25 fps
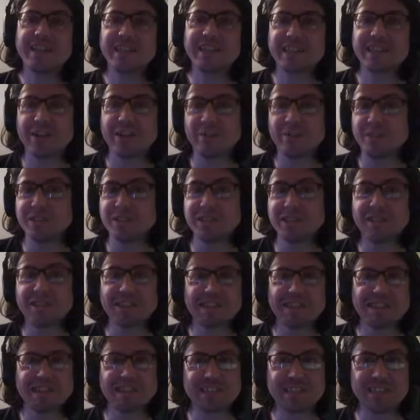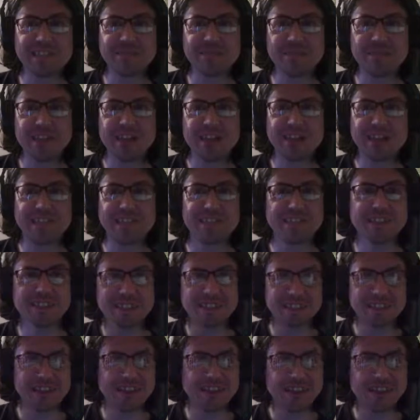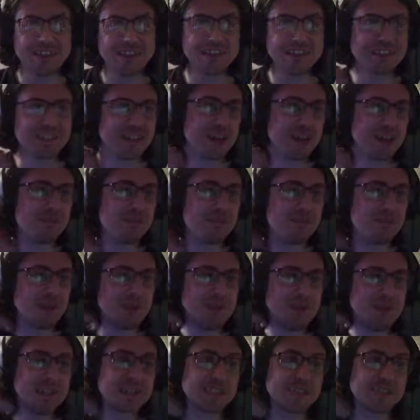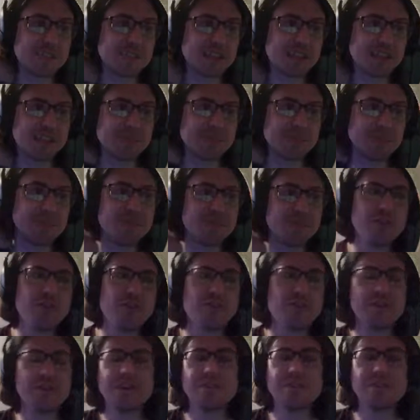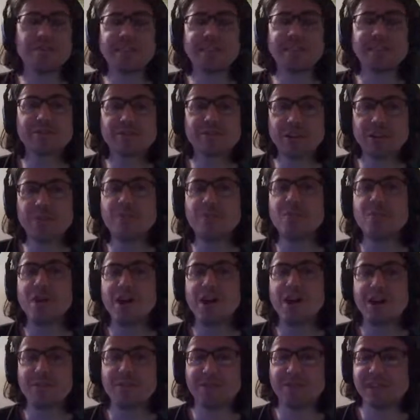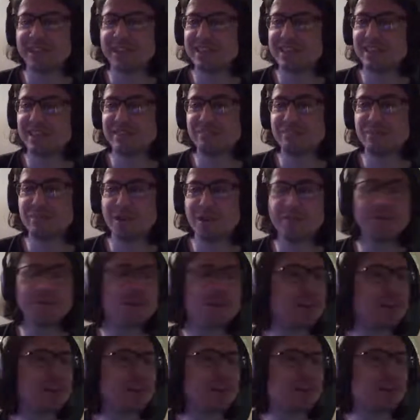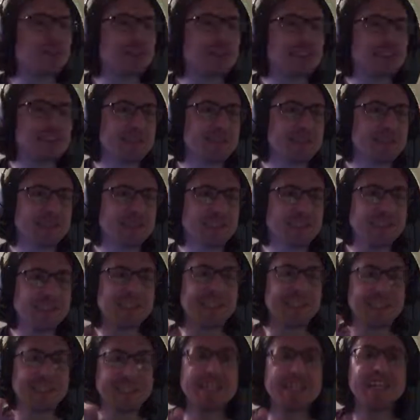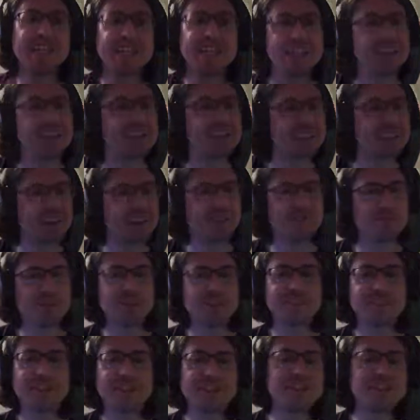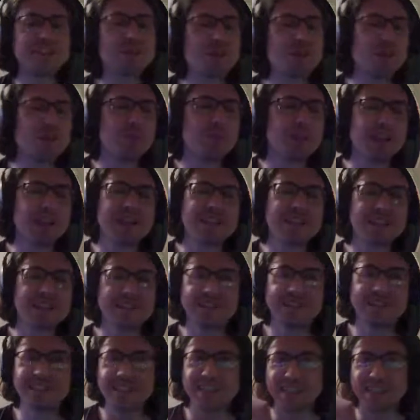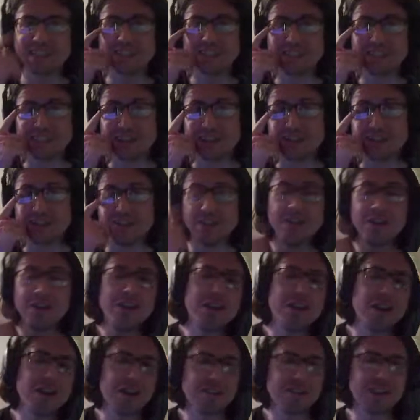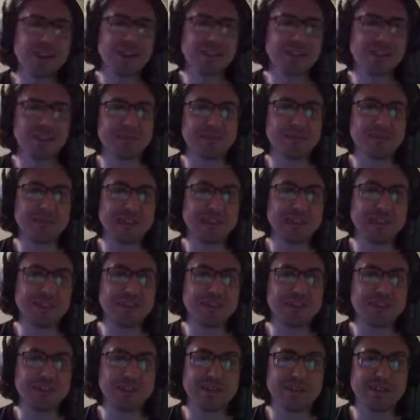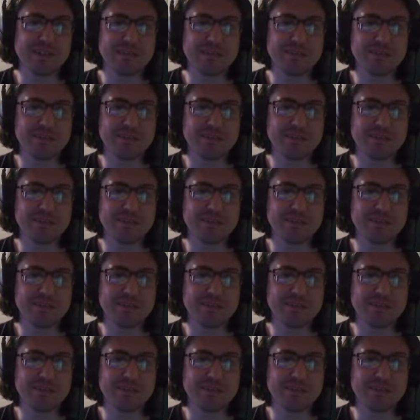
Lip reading: so I wanted to stream the end, and I picked up the item on the floor, and it was a grimoire, which permanently unlocks the ability to see the overpowered item combination, and, you know, carried on playing the round,